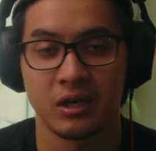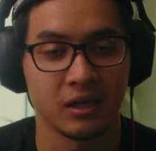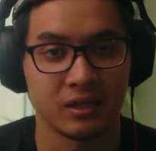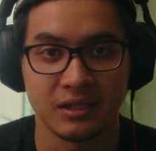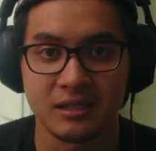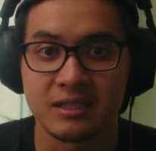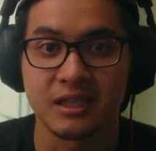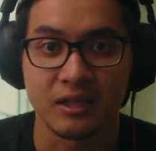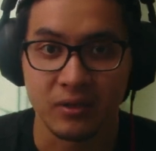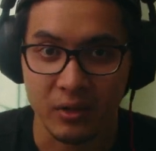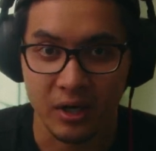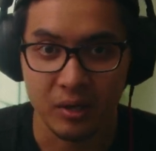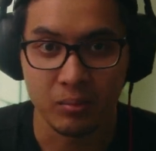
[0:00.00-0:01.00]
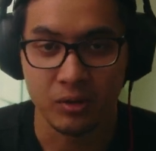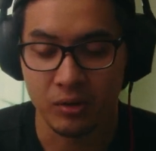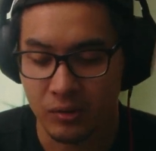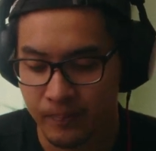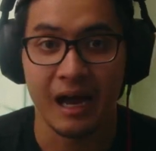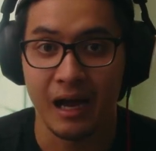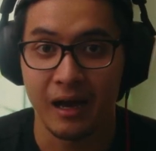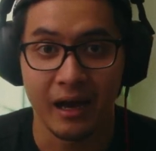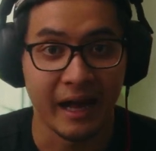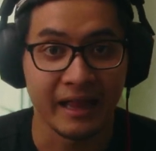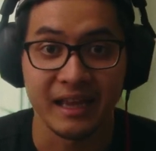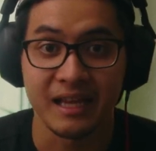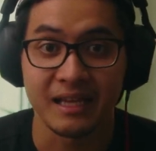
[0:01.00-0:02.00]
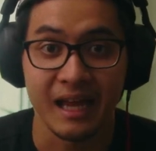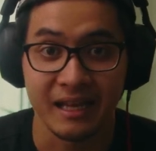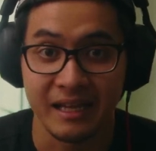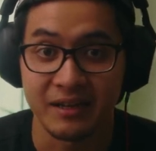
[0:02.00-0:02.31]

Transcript: This is incredible. I think that